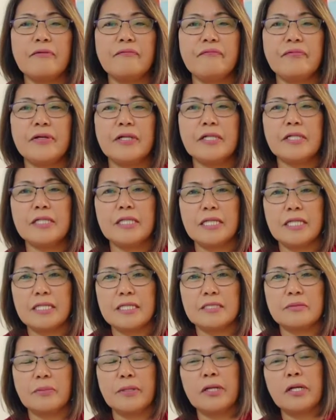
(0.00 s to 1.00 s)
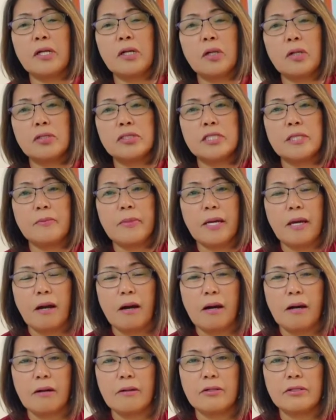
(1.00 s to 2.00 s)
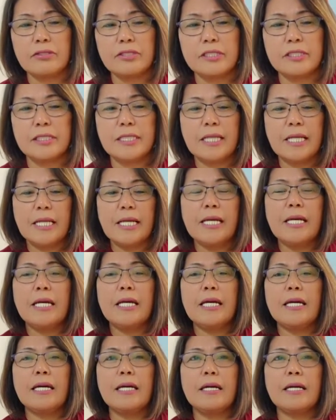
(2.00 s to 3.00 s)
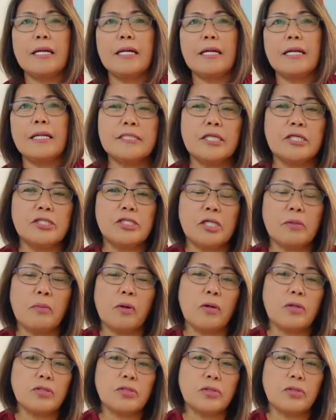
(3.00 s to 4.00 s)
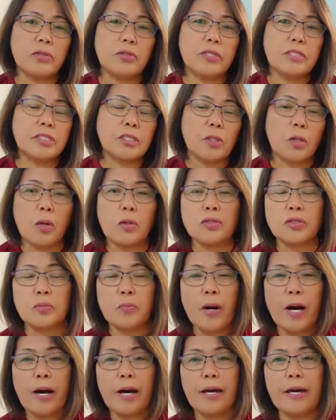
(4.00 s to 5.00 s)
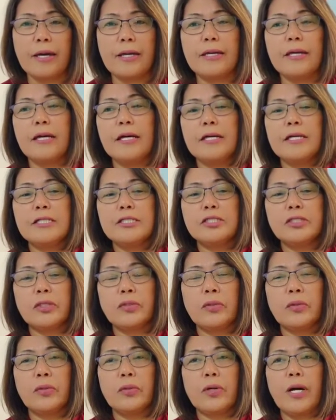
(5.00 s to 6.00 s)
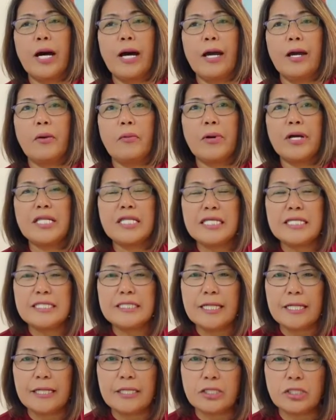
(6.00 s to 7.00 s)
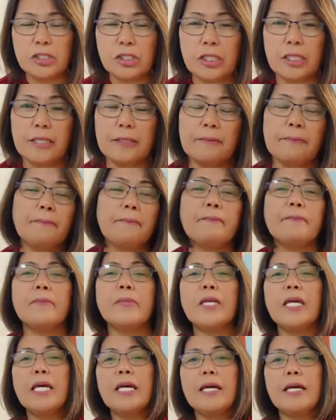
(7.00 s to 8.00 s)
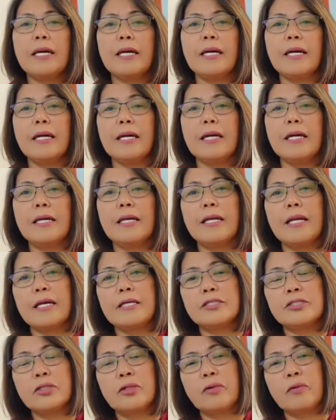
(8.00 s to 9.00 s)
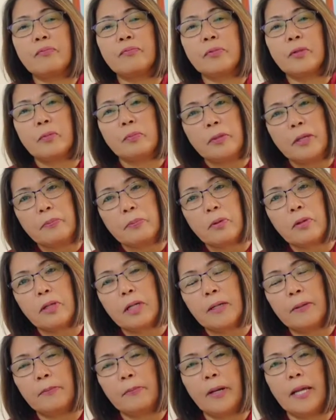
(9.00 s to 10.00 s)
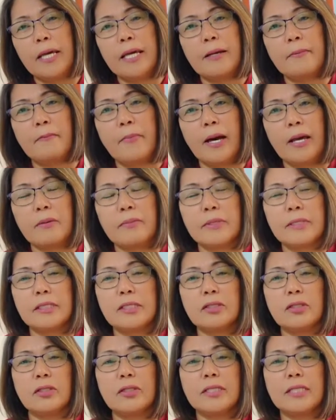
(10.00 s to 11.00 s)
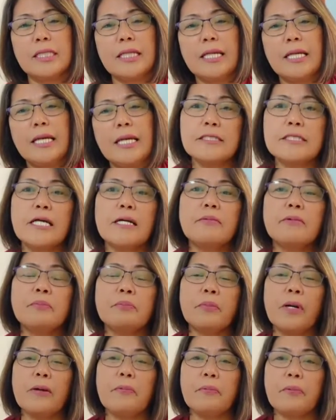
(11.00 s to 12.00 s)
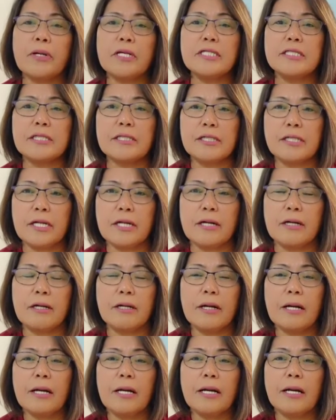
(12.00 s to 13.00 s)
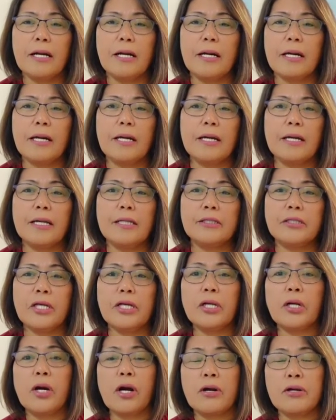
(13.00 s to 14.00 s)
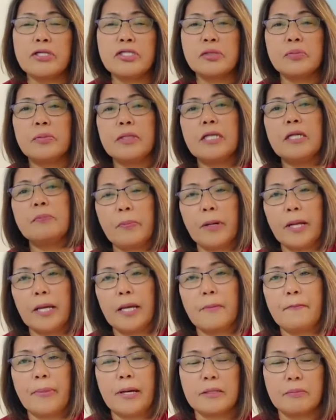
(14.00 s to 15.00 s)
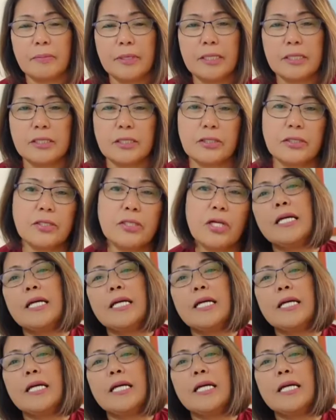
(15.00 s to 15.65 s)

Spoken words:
and field is very close in my house. And the gym also, it's close by. So I went inside the gym and I saw a few people are playing badminton. Some of my friends are there and they encouraged me to play badminton.